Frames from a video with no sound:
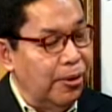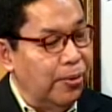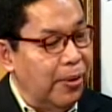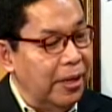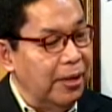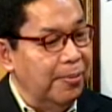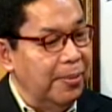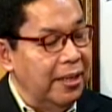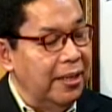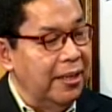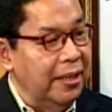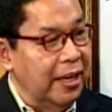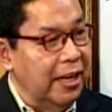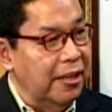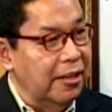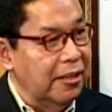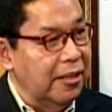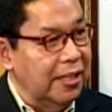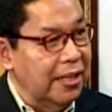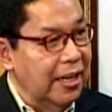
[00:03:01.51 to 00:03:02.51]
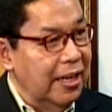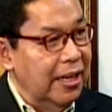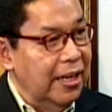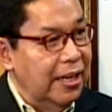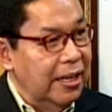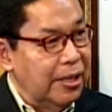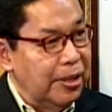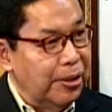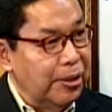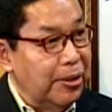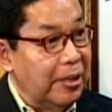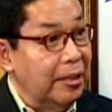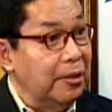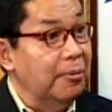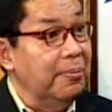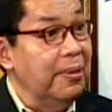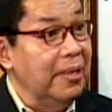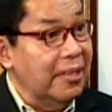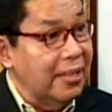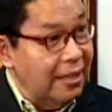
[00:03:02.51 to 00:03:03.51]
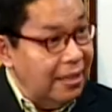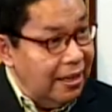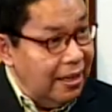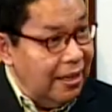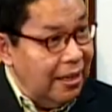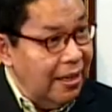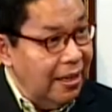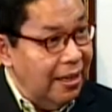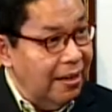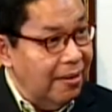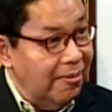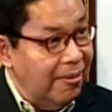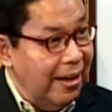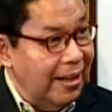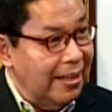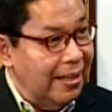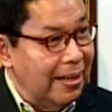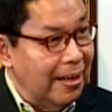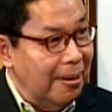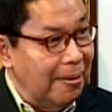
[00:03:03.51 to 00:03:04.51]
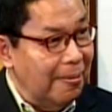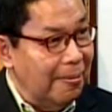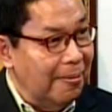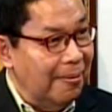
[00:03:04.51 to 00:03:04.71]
one of the indications to treat obesity right now.